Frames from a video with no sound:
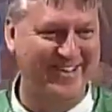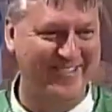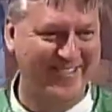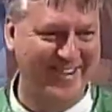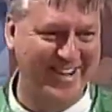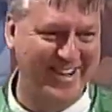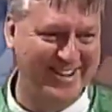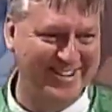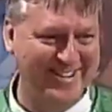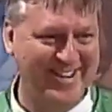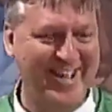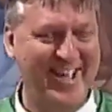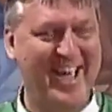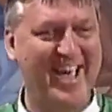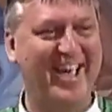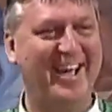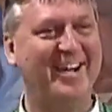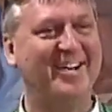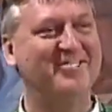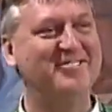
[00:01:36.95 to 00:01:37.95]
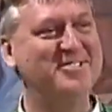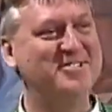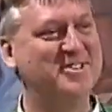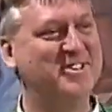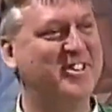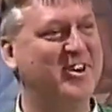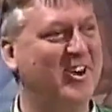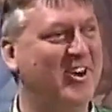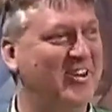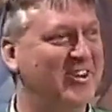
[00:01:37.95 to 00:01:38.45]
right? I don't know what you
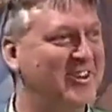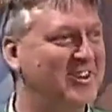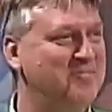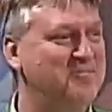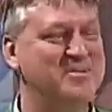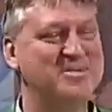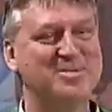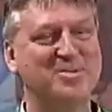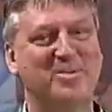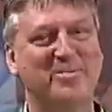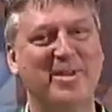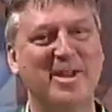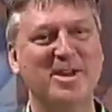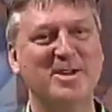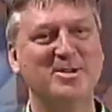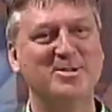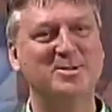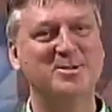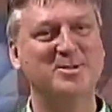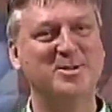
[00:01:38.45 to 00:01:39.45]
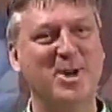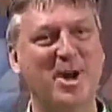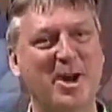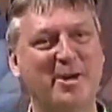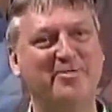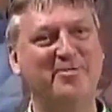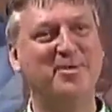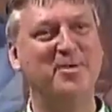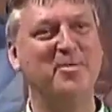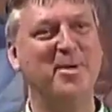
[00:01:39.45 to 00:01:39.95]
call it, but sort of
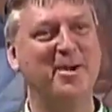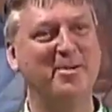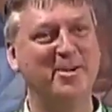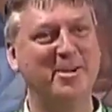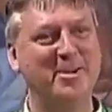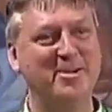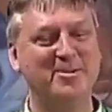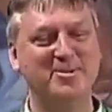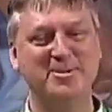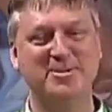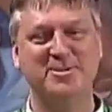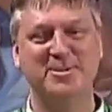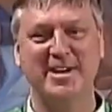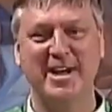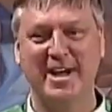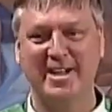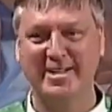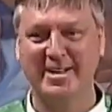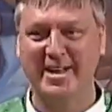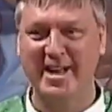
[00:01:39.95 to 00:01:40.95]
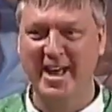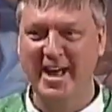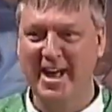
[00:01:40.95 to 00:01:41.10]
soft American Christianity,